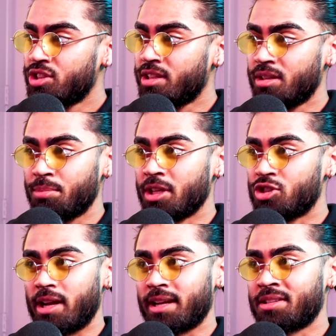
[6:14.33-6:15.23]
She could have been a
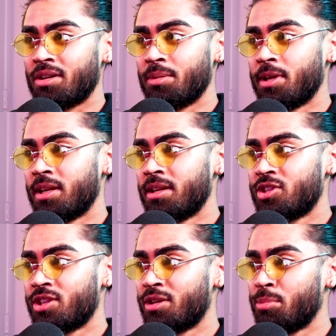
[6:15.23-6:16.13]
track star, man.
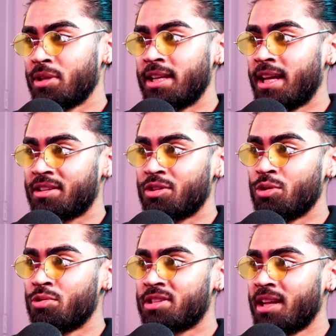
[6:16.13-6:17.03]
She could have been the next
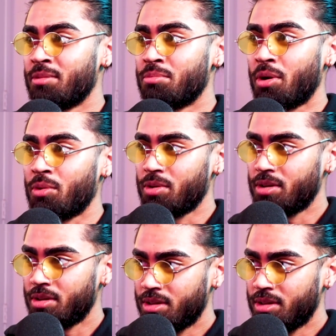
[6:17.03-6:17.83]
Usain Bolt.